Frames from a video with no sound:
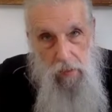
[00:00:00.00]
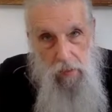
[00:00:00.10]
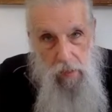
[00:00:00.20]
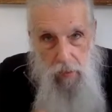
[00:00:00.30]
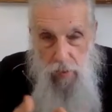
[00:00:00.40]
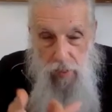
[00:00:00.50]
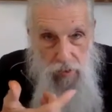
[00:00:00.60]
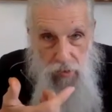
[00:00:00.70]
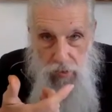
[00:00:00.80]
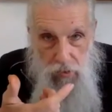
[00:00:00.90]
There
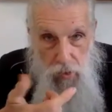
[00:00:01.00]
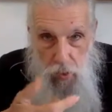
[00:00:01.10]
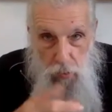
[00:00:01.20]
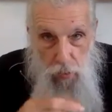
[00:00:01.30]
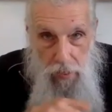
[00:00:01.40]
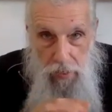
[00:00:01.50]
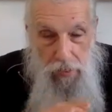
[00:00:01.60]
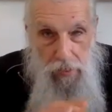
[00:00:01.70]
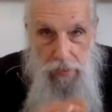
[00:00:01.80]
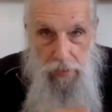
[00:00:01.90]
is no
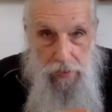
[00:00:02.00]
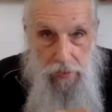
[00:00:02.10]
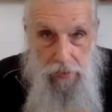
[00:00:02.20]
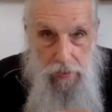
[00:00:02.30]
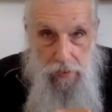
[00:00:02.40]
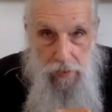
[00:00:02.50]
manyness.